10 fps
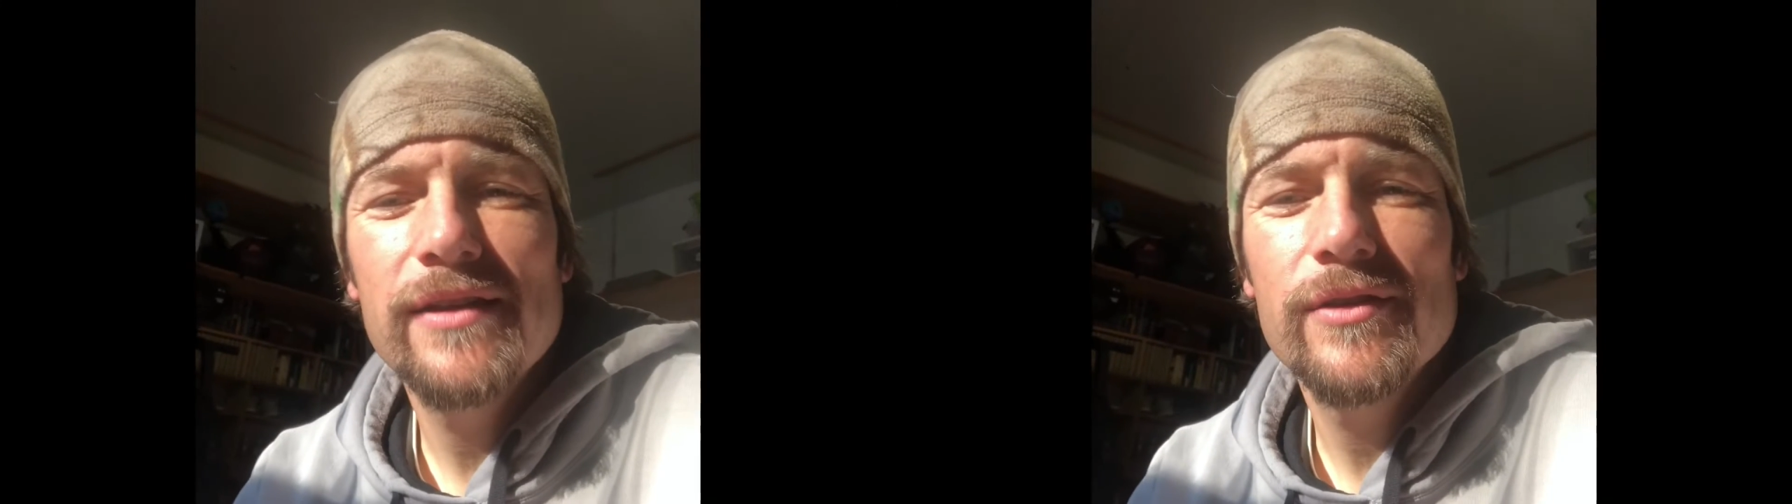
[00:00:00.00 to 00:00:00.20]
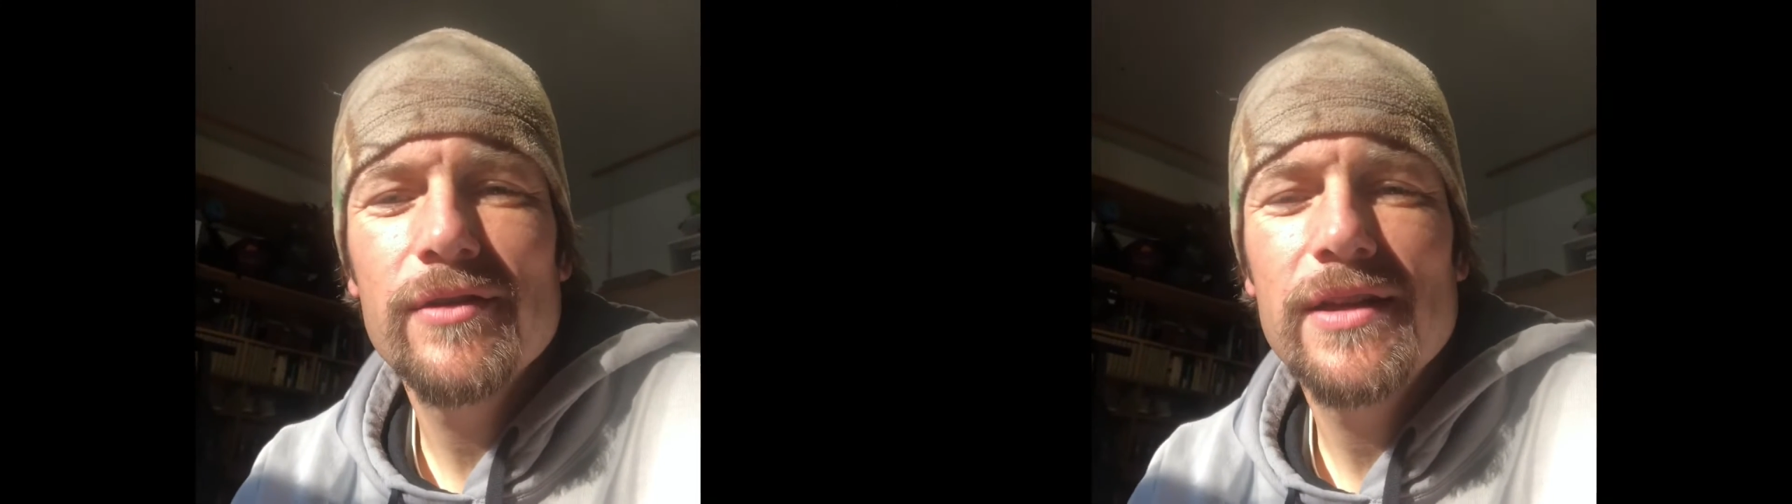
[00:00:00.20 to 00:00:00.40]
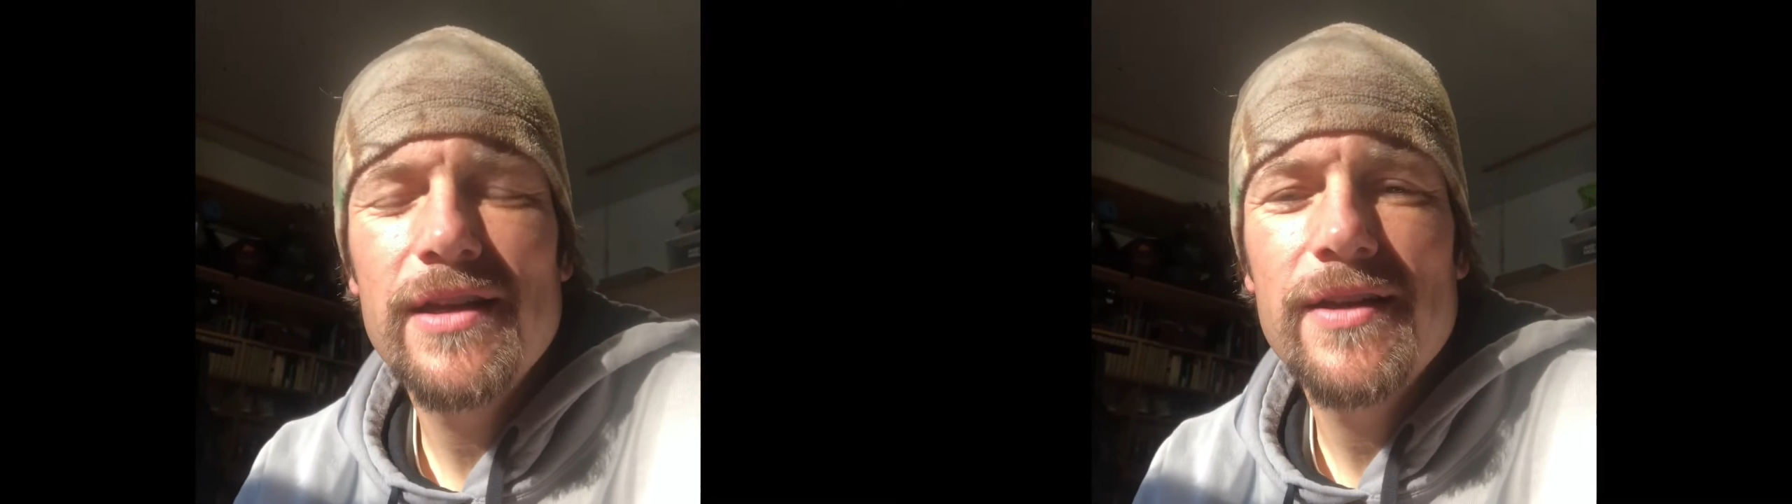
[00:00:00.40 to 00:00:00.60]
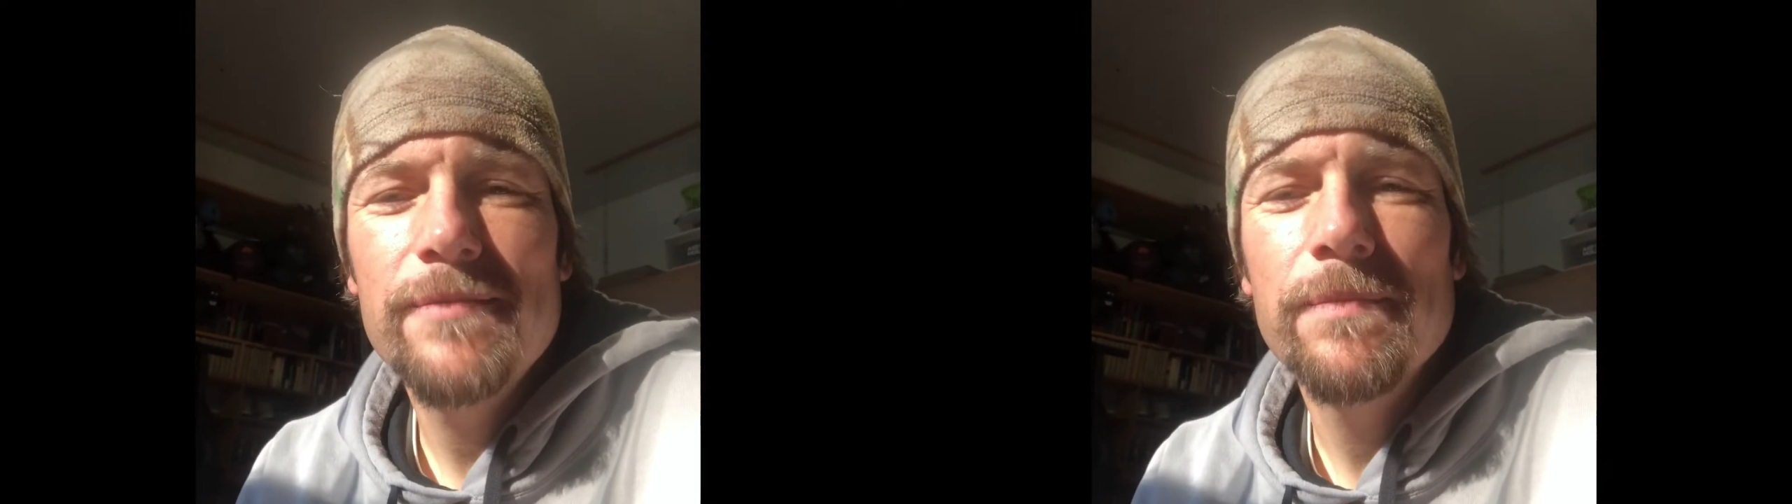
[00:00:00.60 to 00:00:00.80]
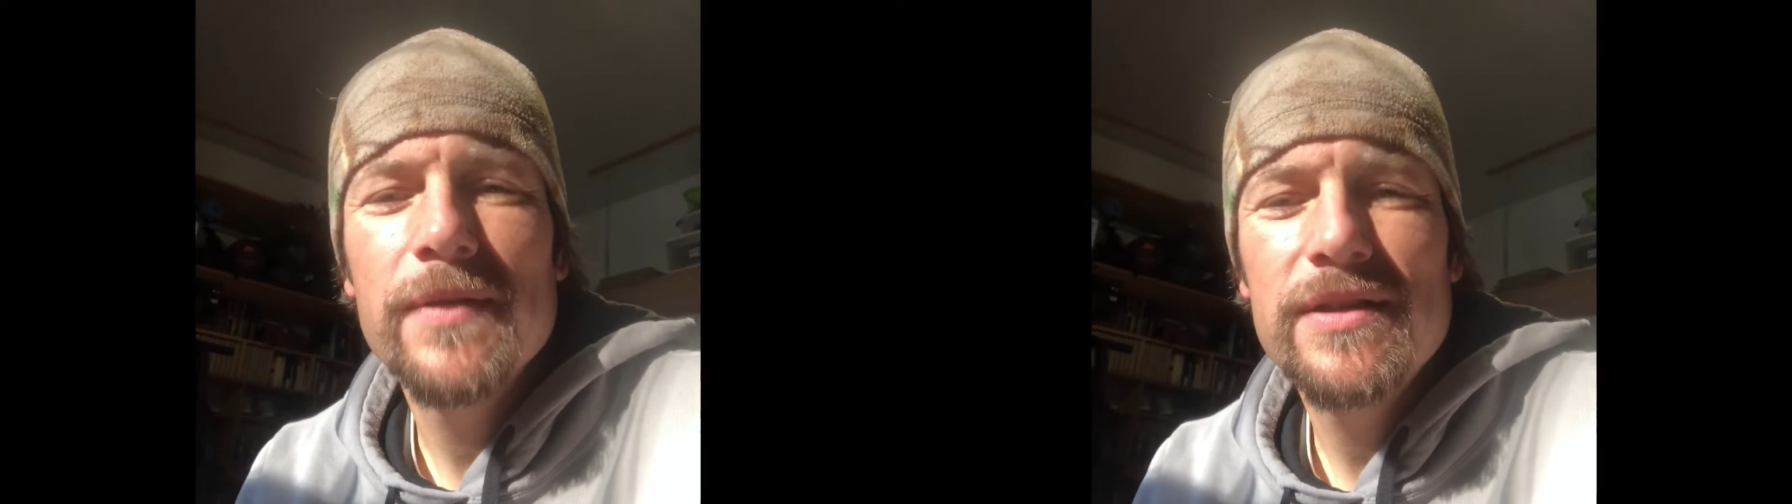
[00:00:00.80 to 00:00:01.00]

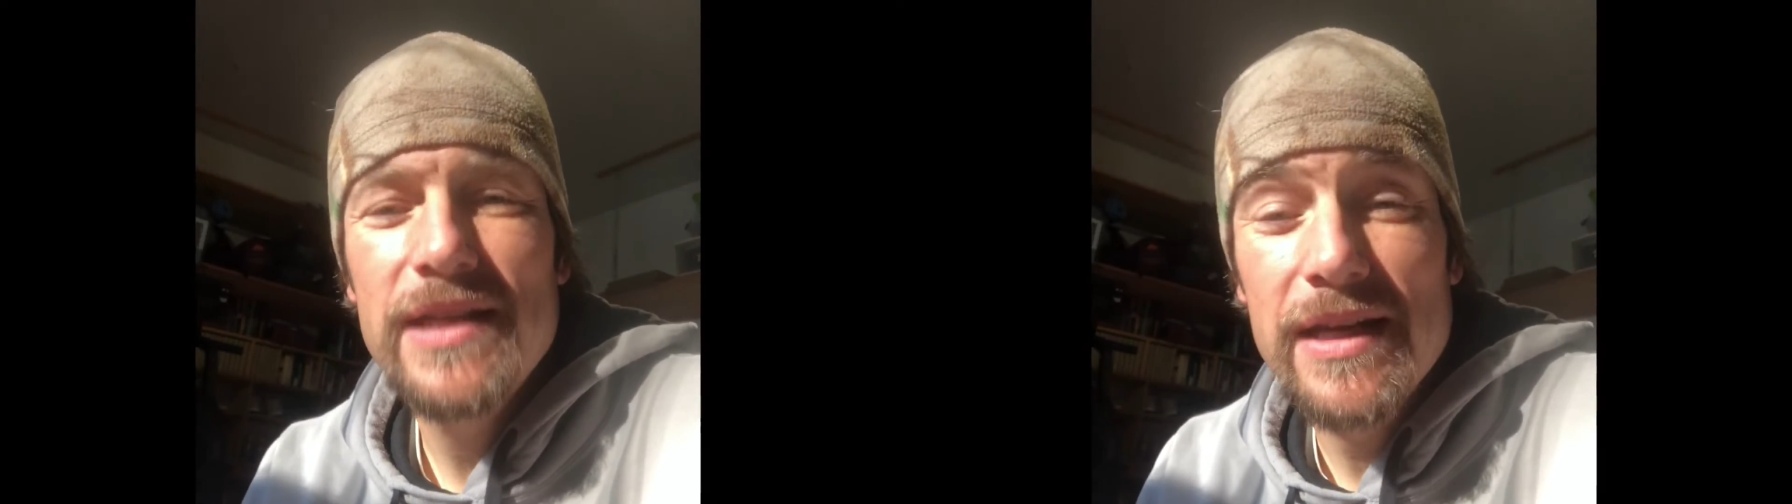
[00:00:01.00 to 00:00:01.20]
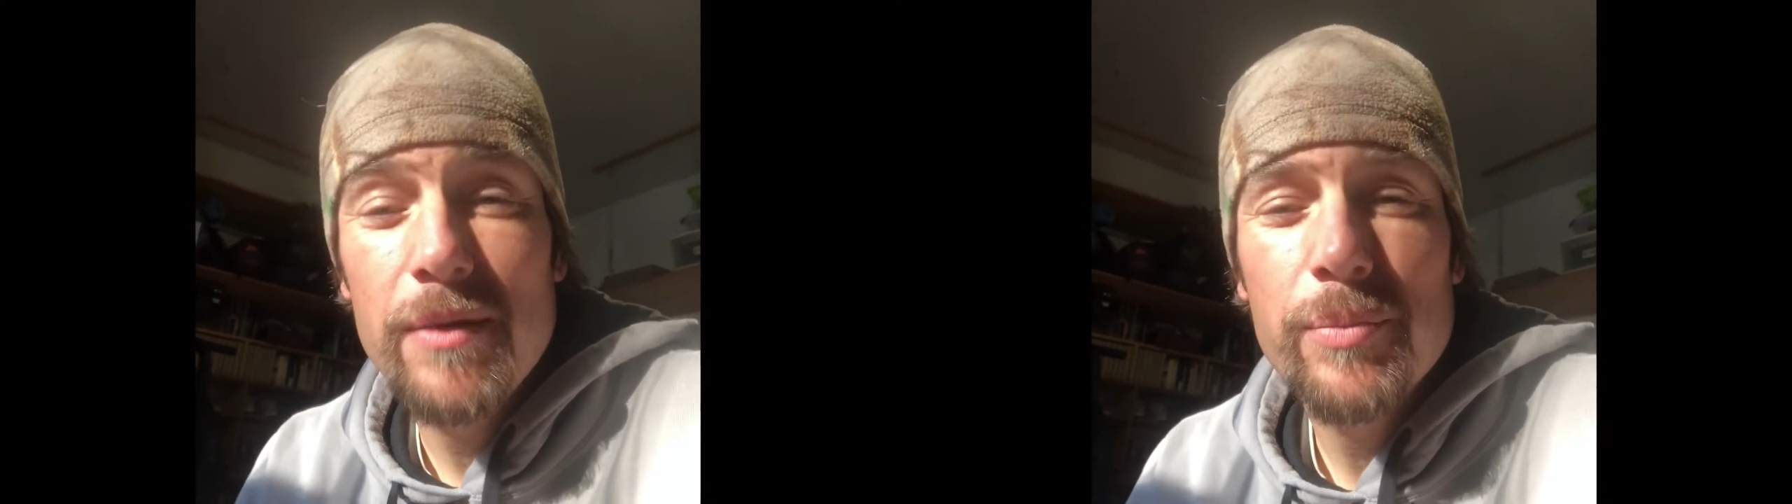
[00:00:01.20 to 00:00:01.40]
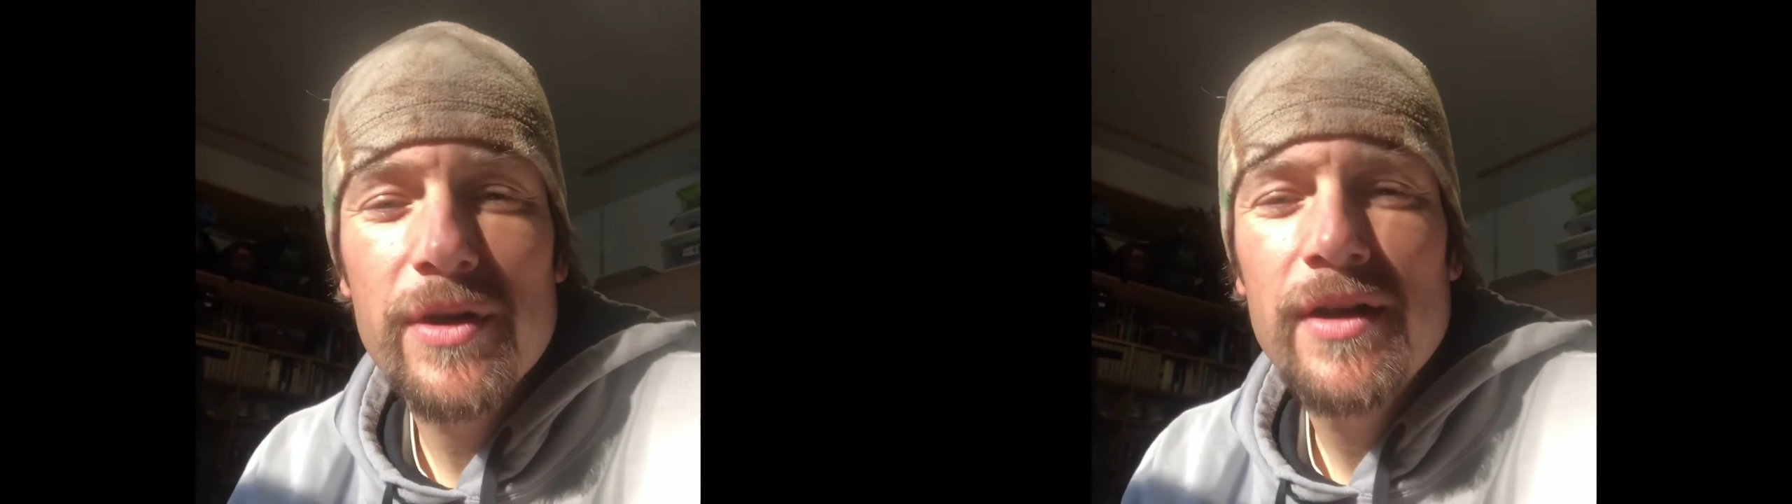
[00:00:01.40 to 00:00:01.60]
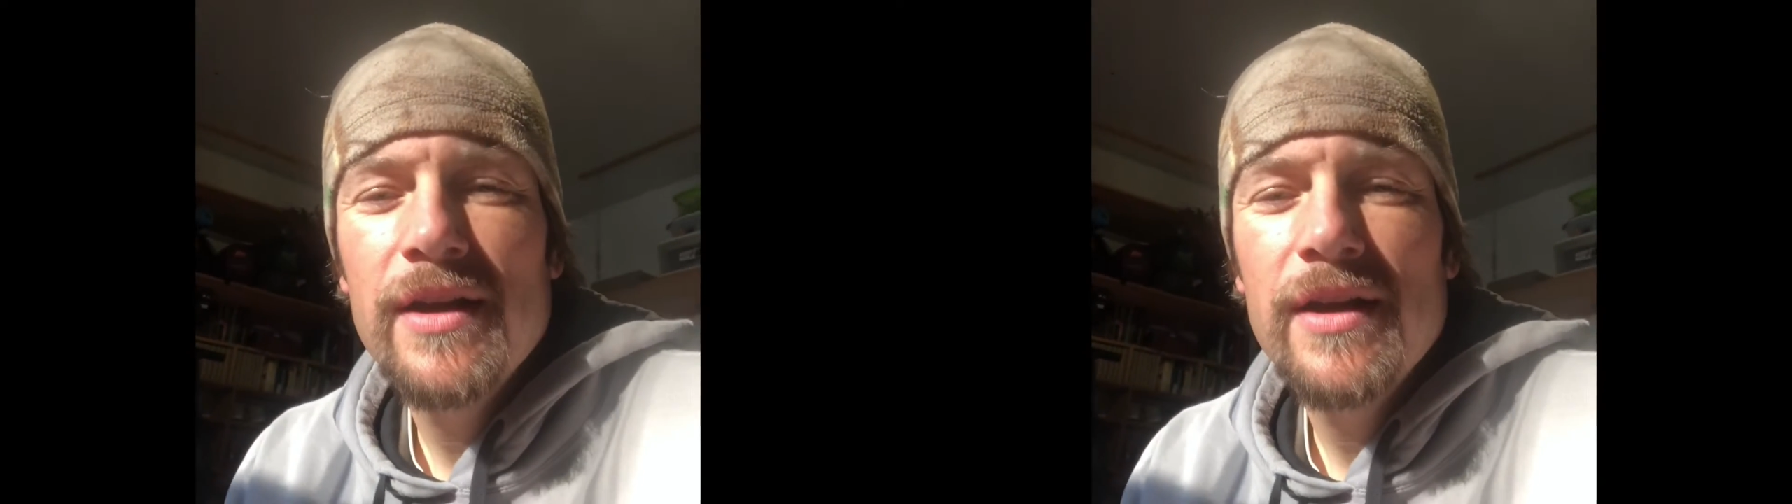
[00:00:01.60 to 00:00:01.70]
little tip.